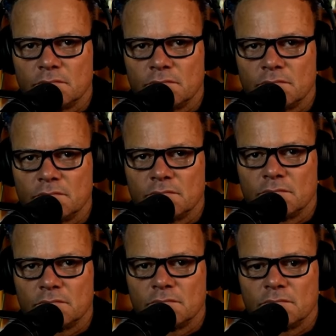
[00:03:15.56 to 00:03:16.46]

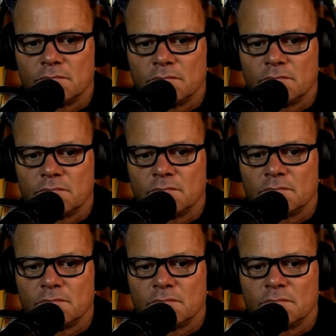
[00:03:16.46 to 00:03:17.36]

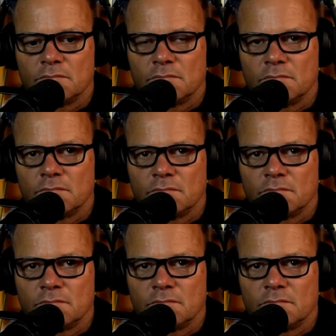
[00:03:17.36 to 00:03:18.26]

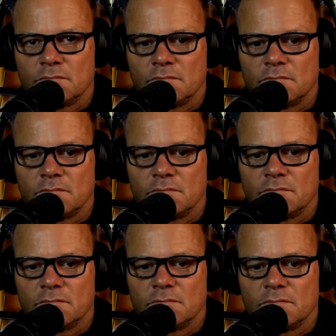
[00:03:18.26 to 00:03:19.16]

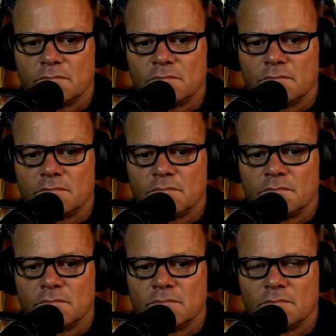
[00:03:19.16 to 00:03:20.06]

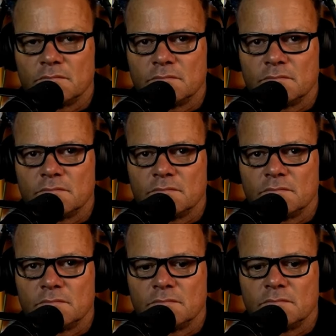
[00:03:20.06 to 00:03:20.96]

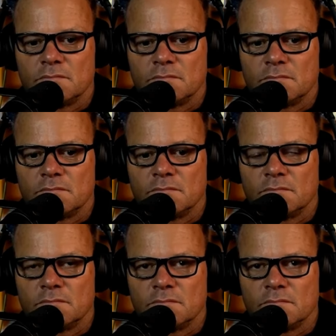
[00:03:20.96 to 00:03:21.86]

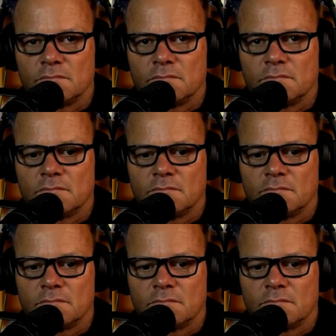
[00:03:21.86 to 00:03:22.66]
No words are spoken by the person on screen.